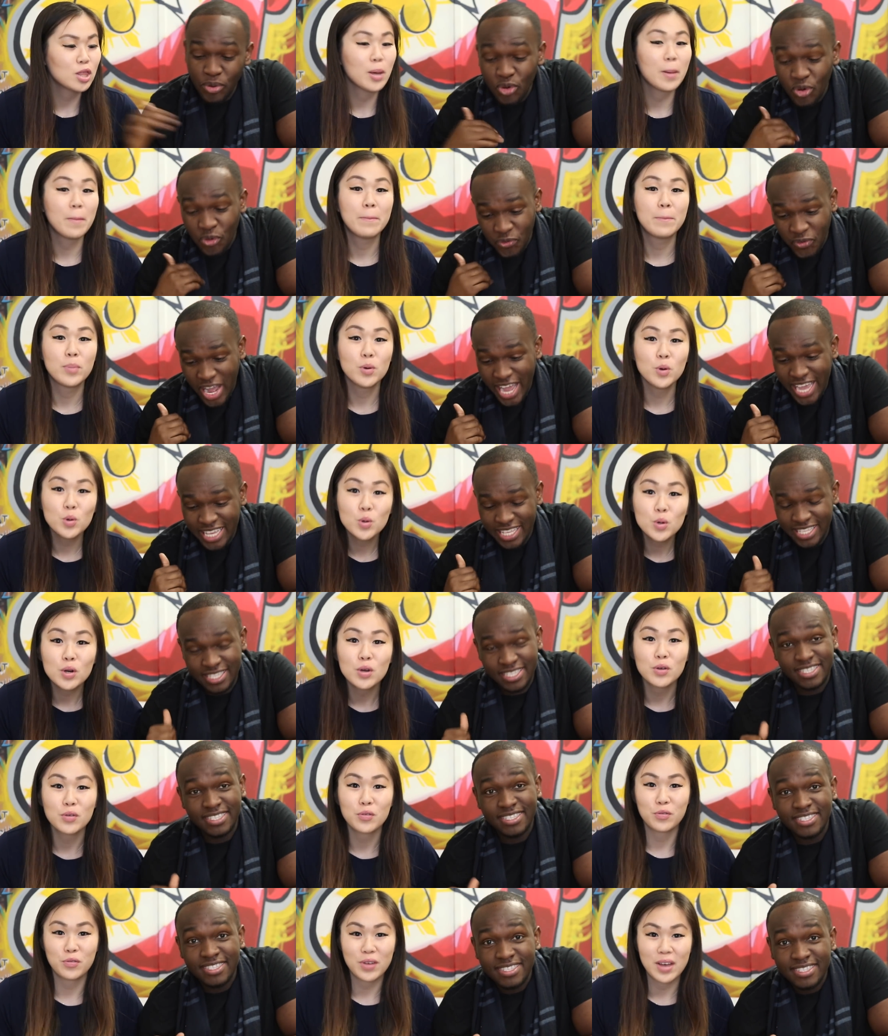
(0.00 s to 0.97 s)
Speaker 1: Boodle the fight.
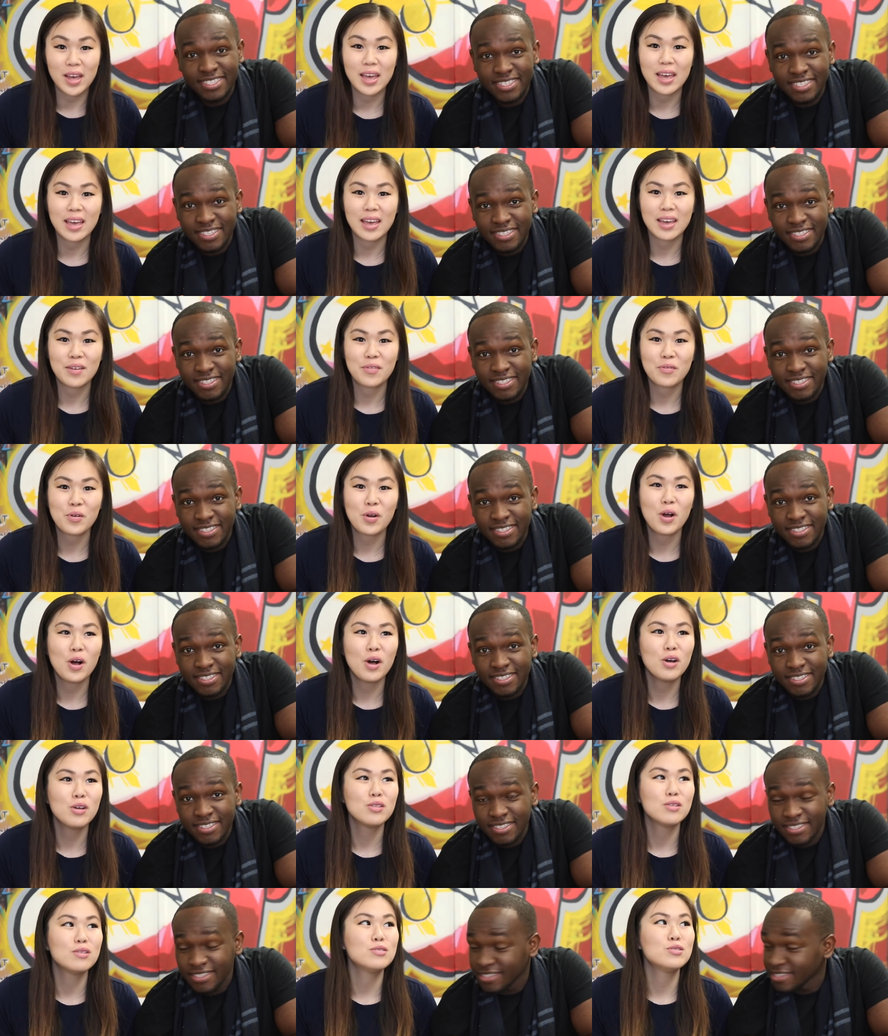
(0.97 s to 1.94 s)
Boodle fight for
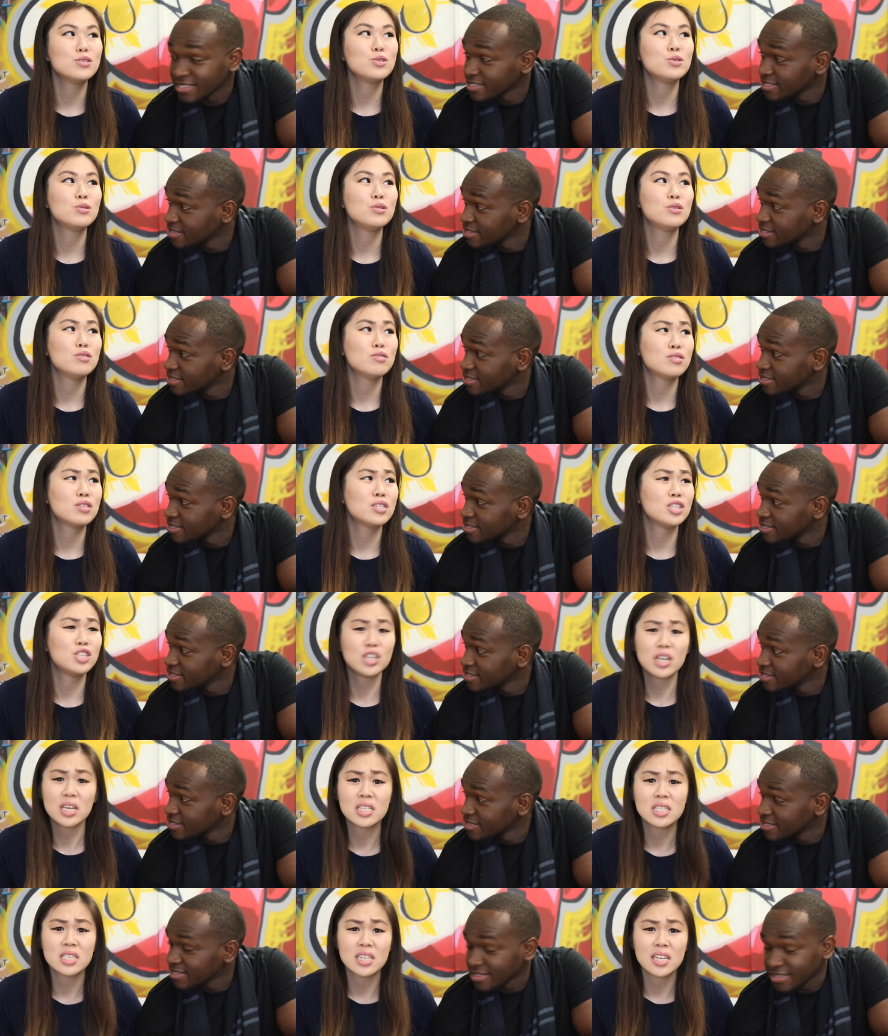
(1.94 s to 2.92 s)
all those who you
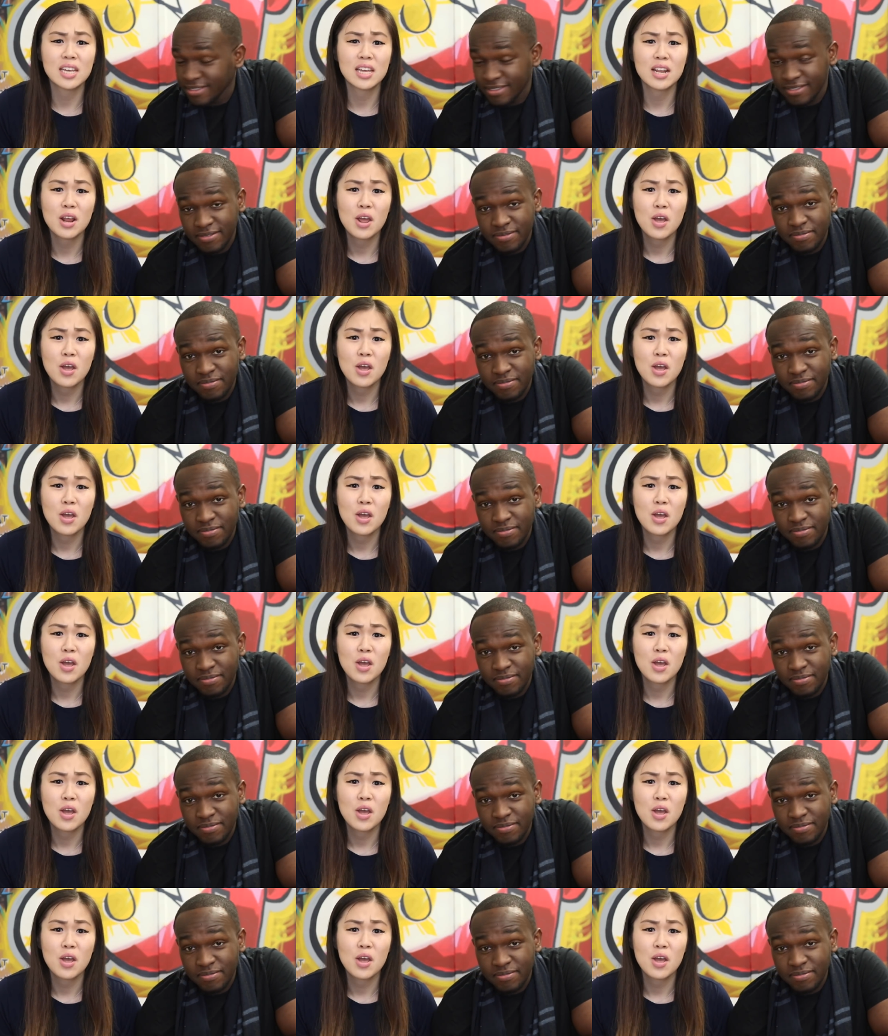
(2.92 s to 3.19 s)
suggested